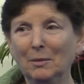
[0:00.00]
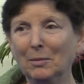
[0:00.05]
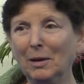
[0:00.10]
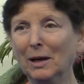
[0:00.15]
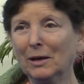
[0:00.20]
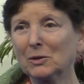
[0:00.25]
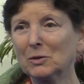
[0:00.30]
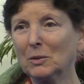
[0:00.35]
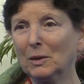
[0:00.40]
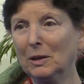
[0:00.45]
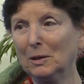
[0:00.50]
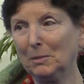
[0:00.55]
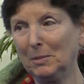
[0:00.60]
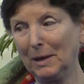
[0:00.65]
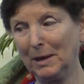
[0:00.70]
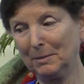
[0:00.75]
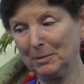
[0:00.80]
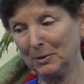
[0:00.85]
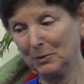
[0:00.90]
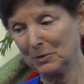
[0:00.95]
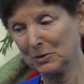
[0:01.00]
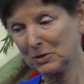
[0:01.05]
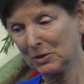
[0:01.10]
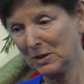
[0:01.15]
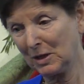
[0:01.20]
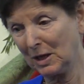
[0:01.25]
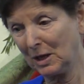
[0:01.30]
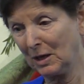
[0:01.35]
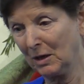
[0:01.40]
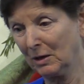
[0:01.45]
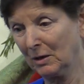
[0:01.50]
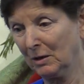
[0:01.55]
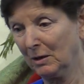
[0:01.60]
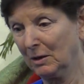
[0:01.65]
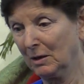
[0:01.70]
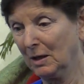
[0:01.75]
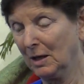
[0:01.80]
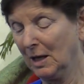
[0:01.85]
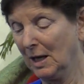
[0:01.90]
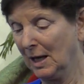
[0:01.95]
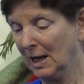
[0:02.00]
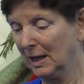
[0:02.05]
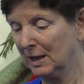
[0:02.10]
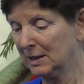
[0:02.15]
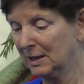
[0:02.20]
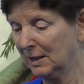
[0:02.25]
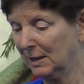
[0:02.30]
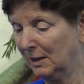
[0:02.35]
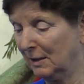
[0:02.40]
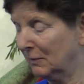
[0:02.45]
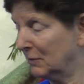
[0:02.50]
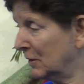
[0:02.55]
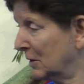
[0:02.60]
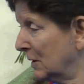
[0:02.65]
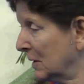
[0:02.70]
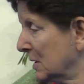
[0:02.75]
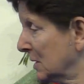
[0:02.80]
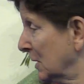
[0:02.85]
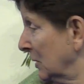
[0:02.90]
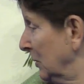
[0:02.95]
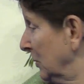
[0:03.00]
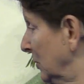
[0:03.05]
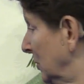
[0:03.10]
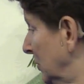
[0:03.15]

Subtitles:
Bakswala Baba was there, and he lived in this little